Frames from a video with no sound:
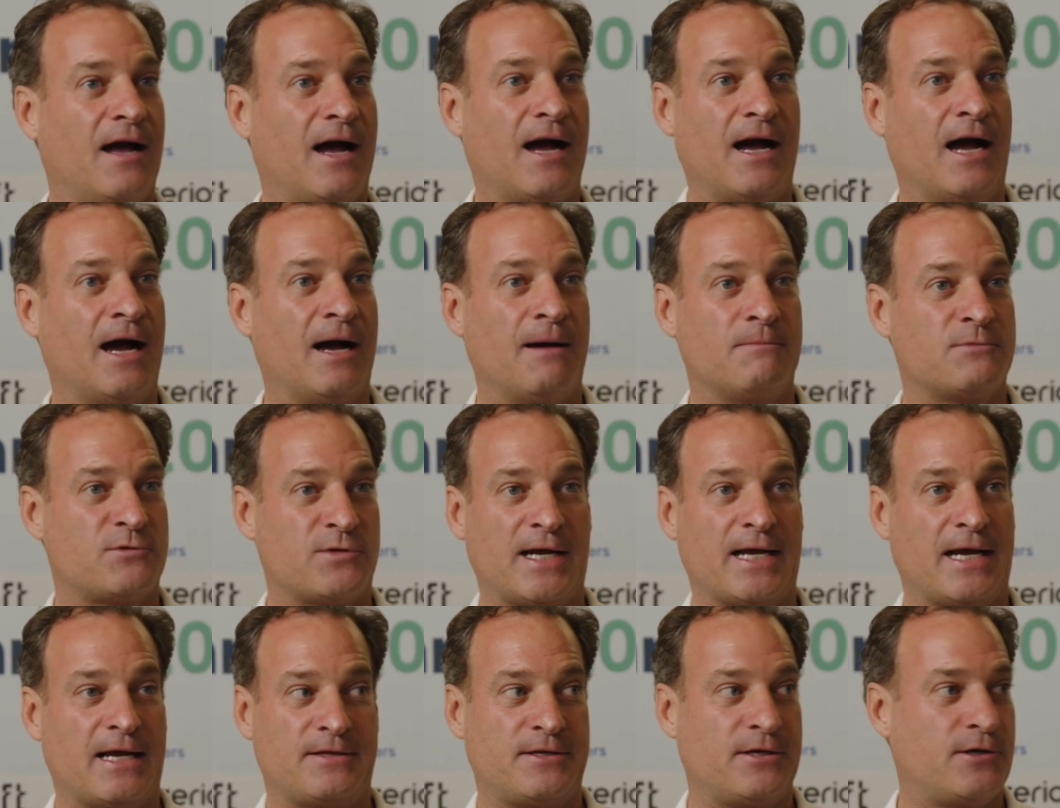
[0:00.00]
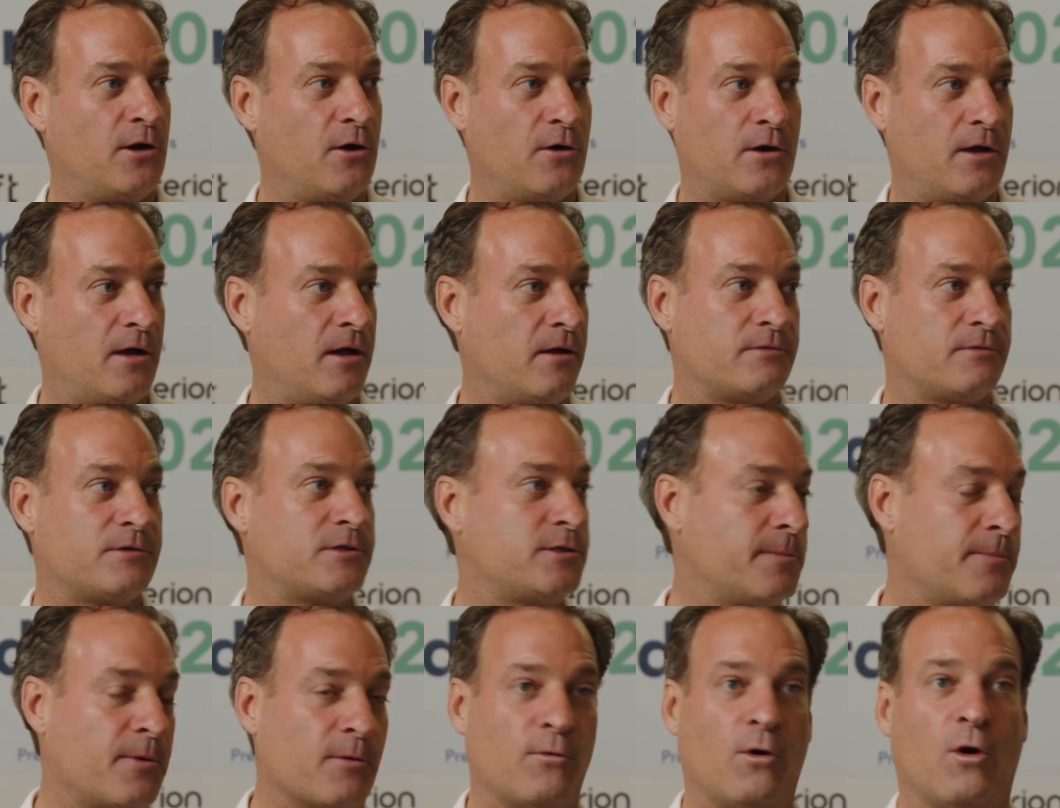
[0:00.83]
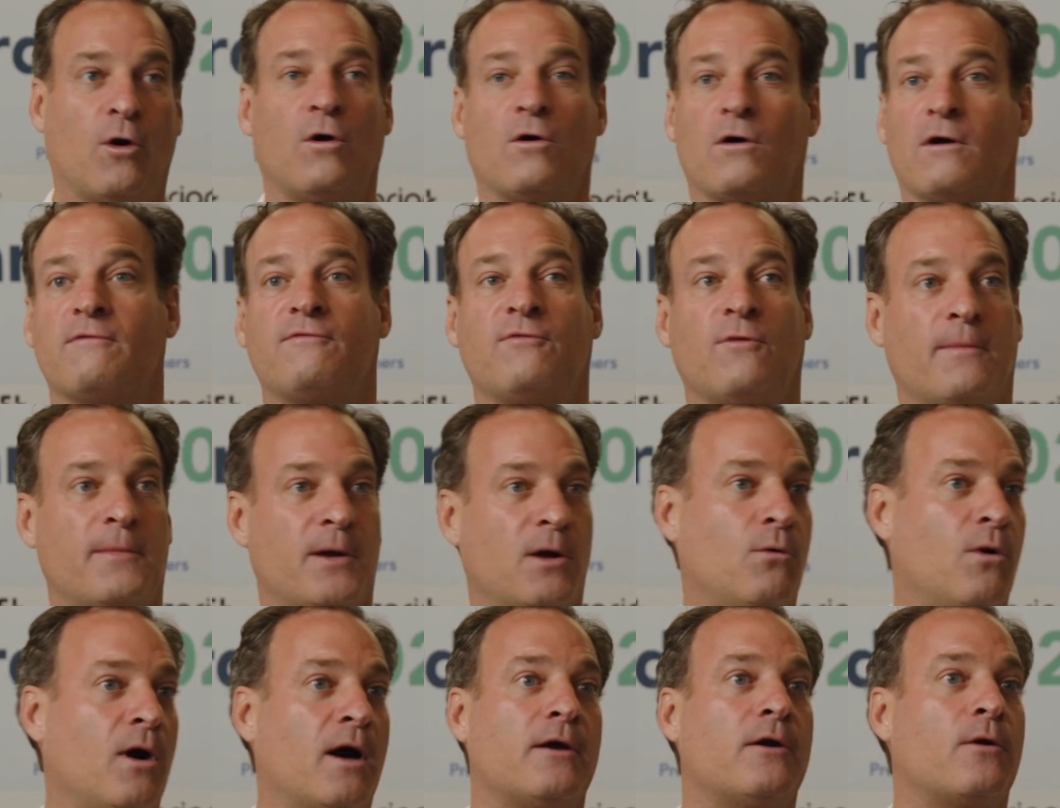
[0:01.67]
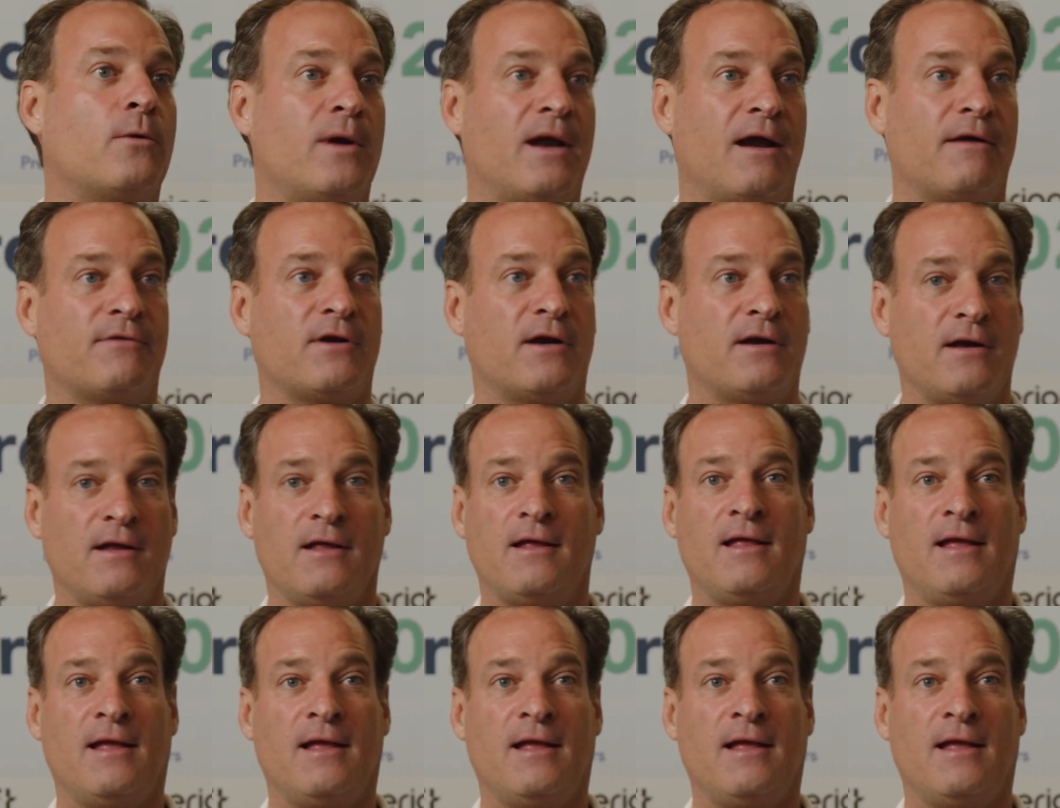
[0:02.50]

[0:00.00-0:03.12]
So I get to go to a Super Bowl or Formula One or whatever.